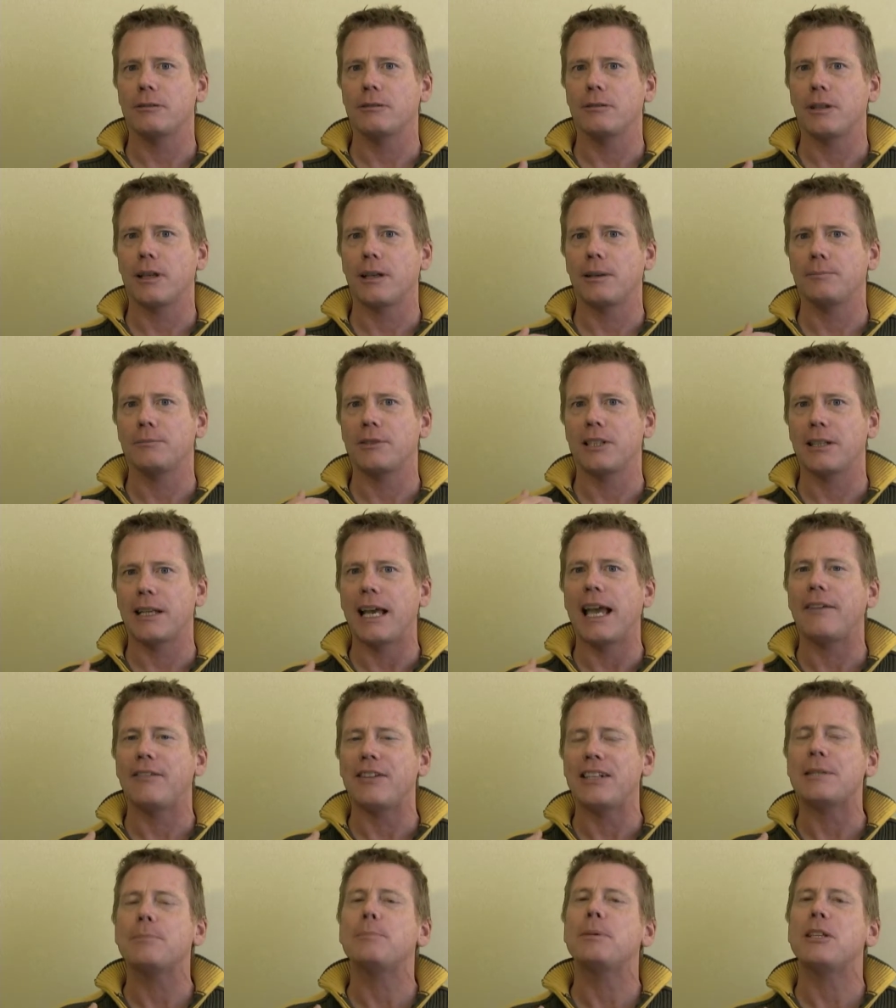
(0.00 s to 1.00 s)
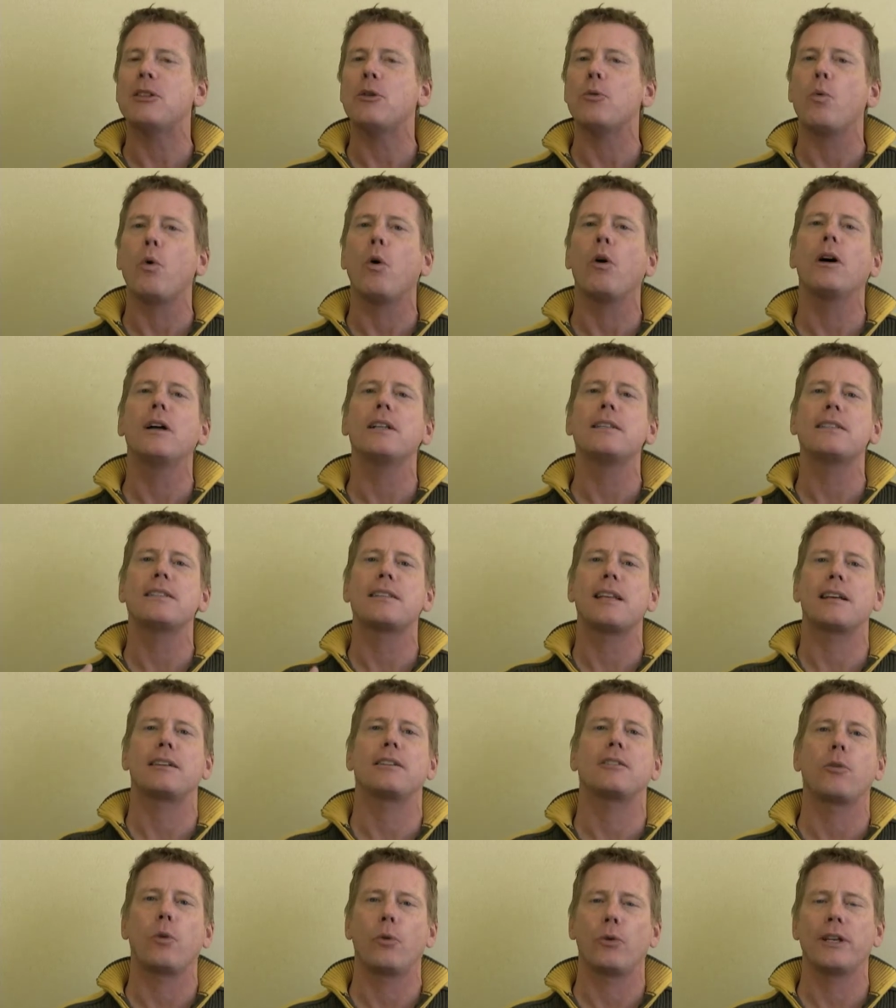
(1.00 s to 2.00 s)
to having to be the ones
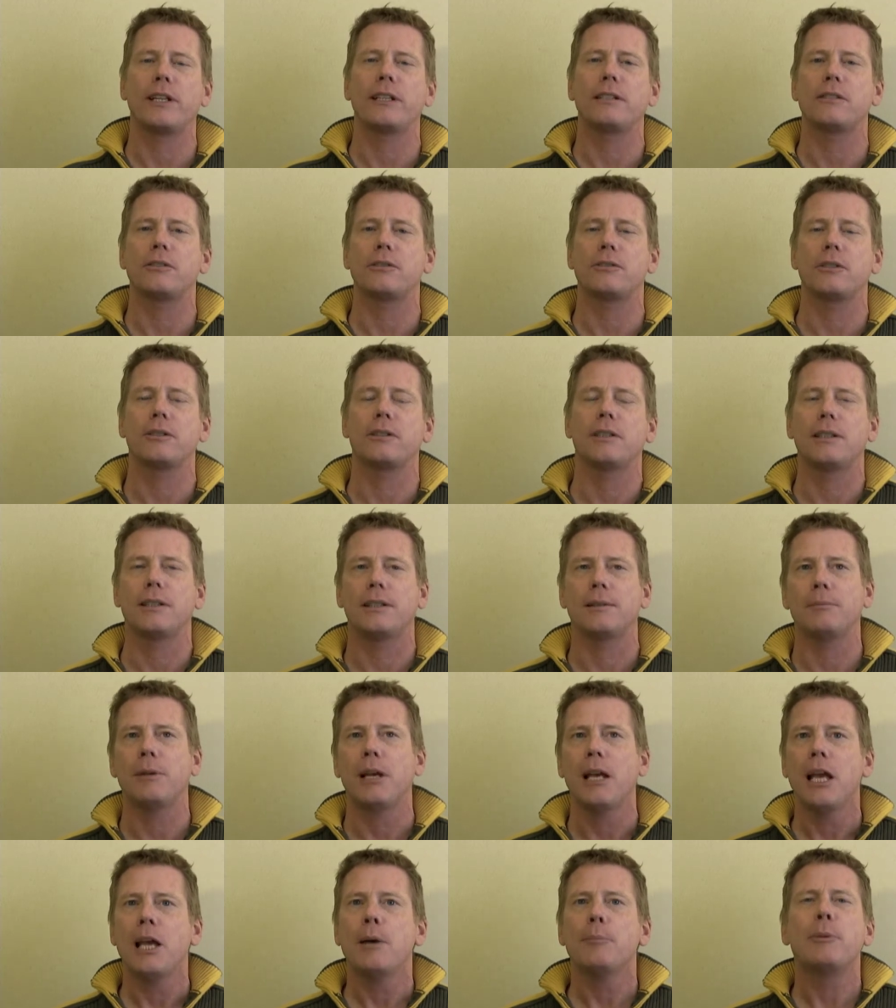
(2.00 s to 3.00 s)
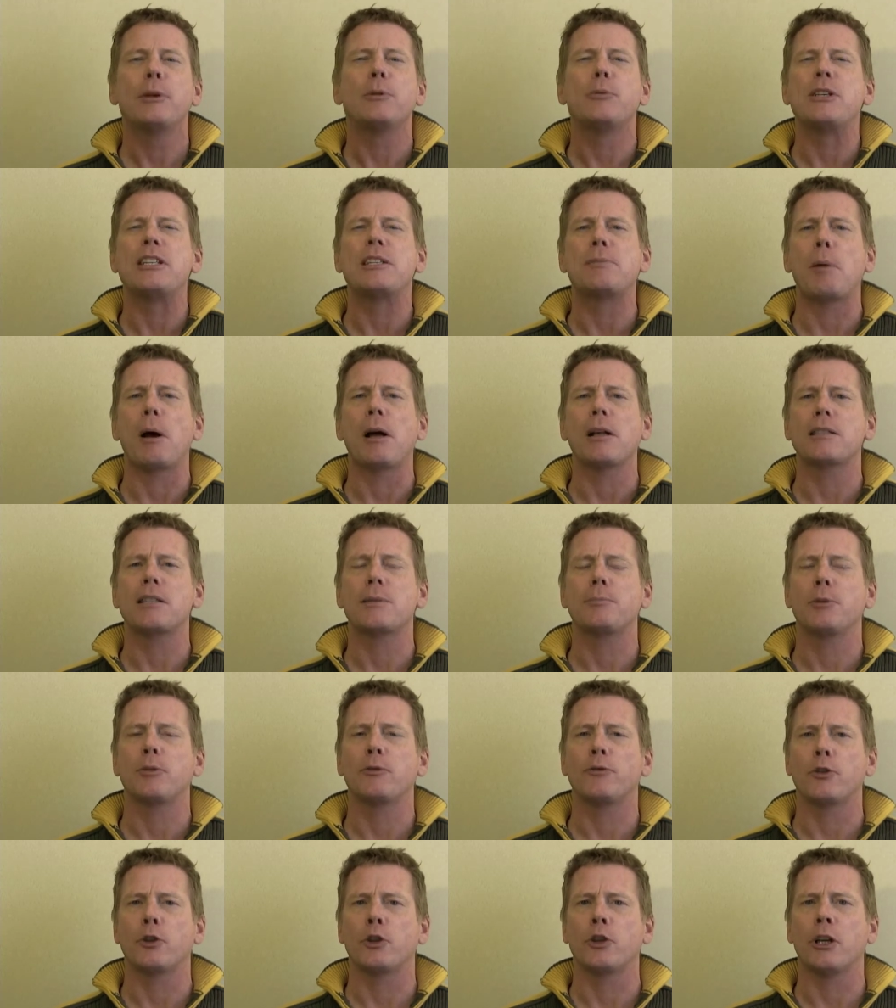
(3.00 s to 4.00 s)
that are going to be
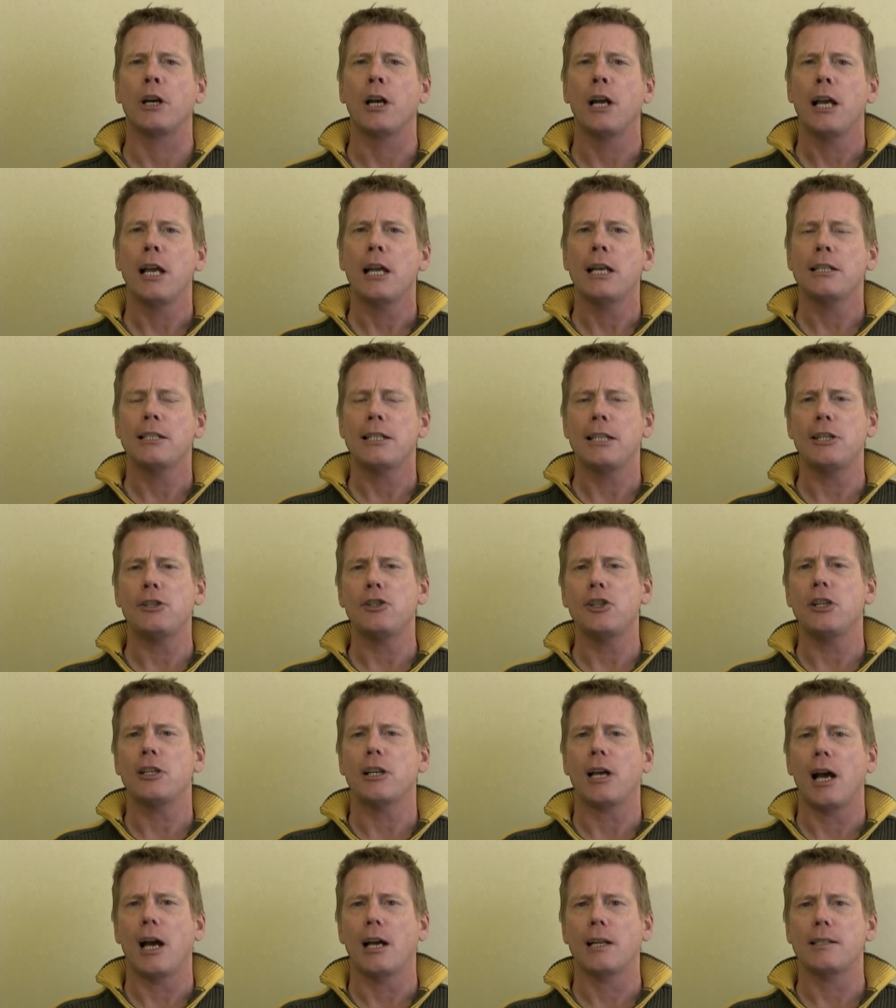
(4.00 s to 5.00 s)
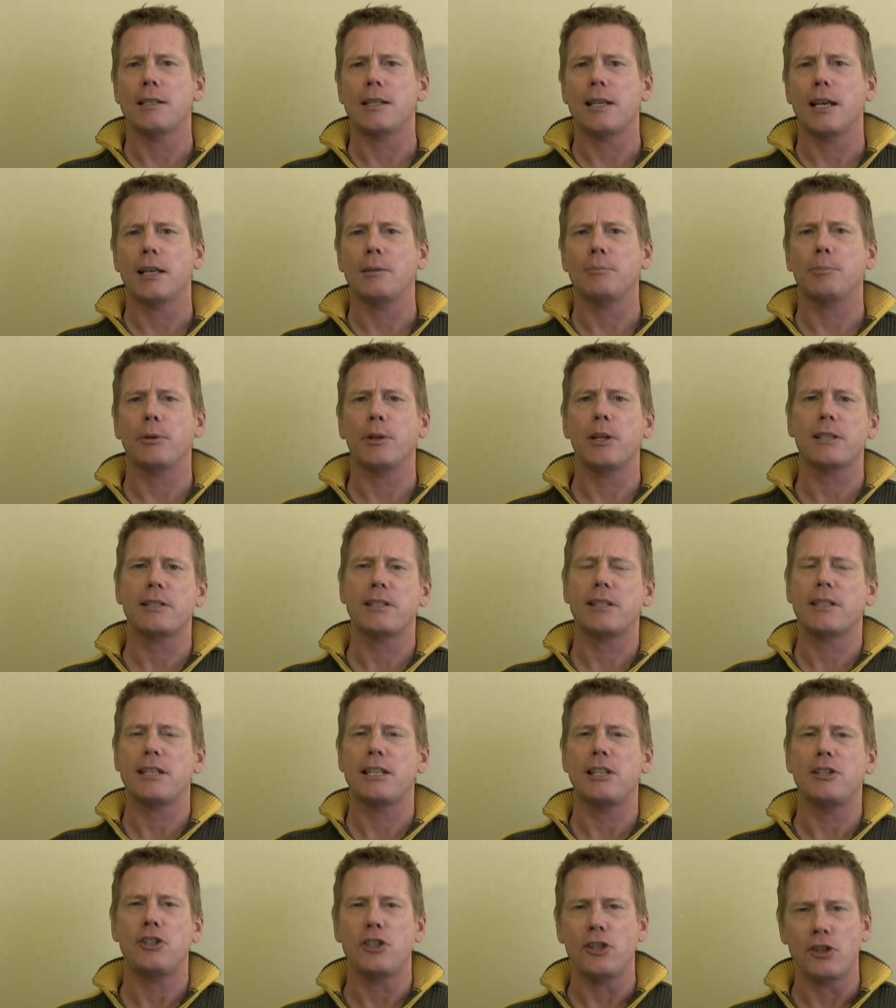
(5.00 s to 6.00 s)
responsible for teaching content plus
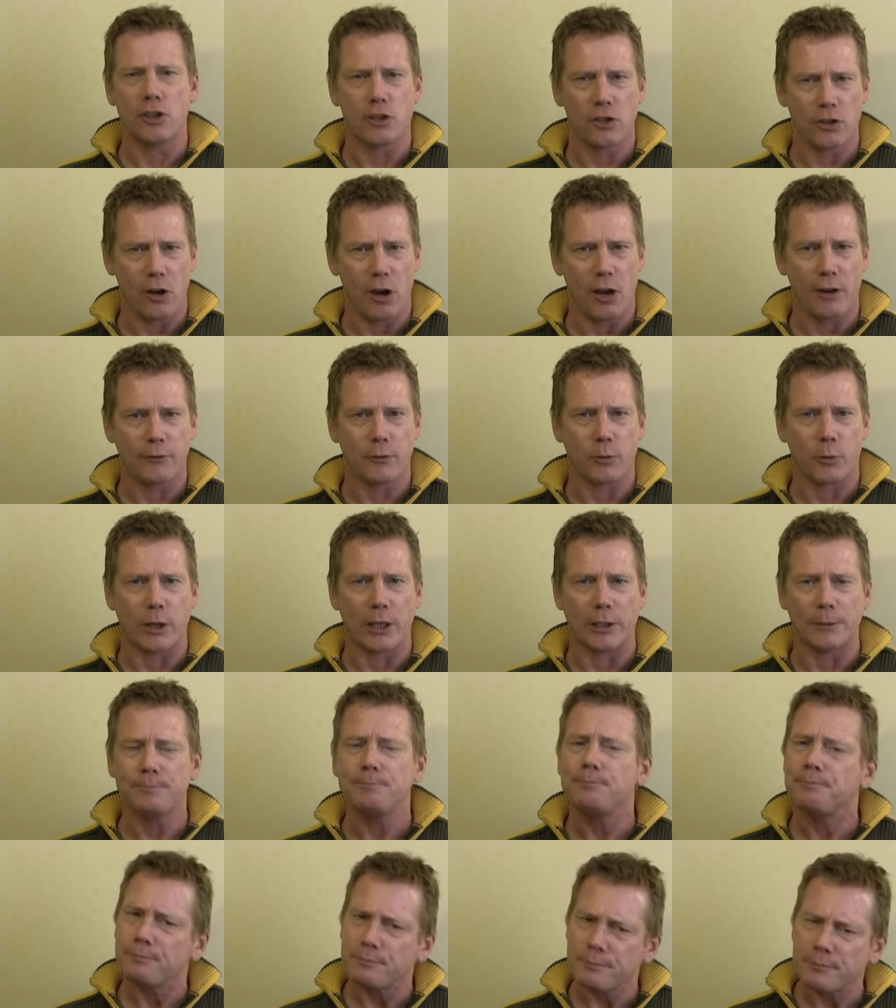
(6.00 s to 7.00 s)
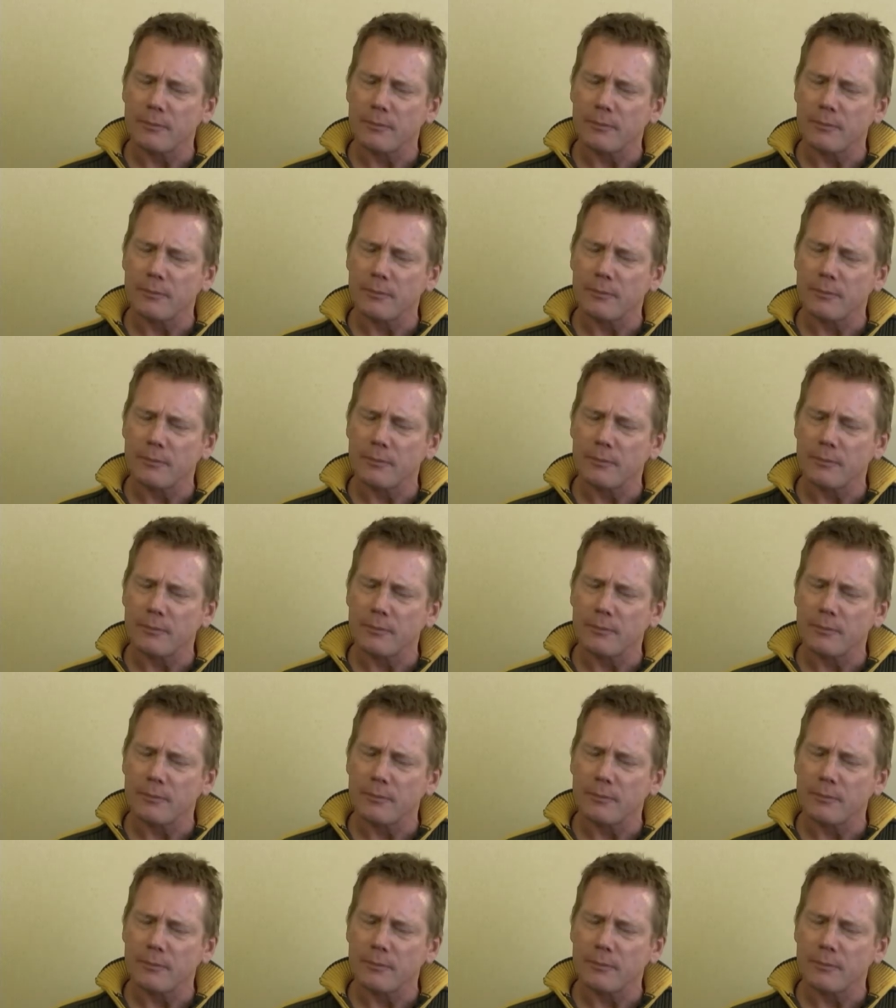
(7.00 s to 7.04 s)
teaching the software.